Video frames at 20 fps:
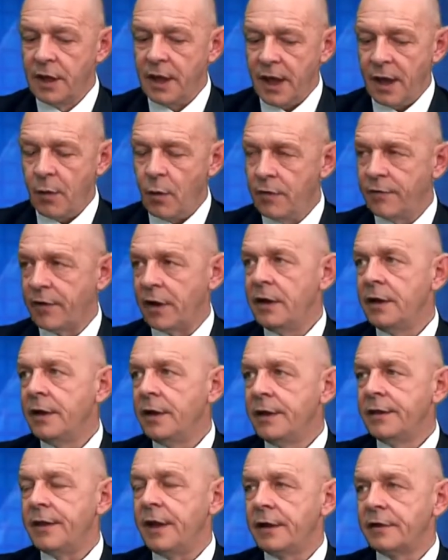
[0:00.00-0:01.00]
However,
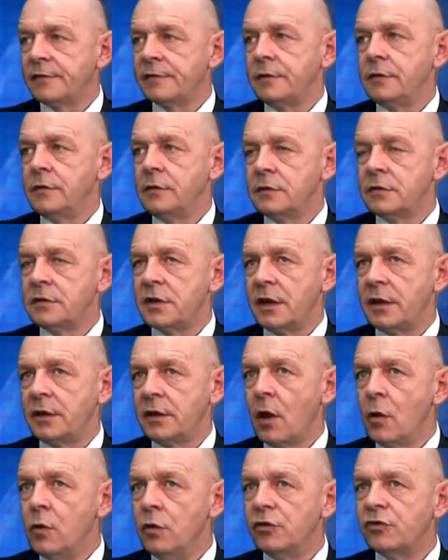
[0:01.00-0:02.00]
that doesn't take
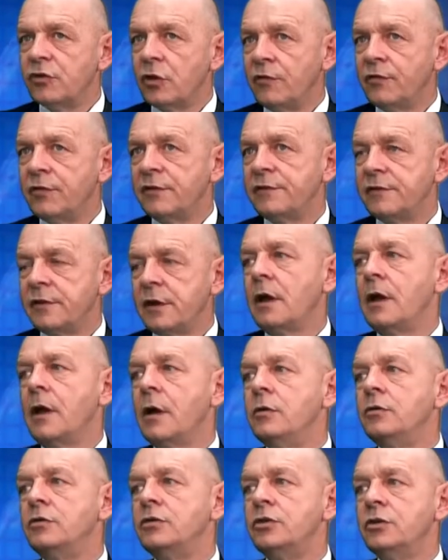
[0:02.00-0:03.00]
the onus off the
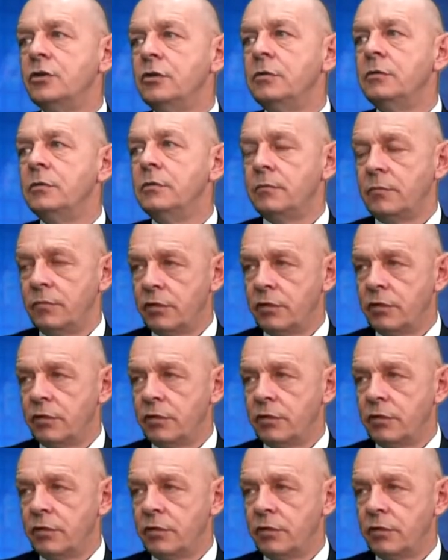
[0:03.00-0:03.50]
CIO to do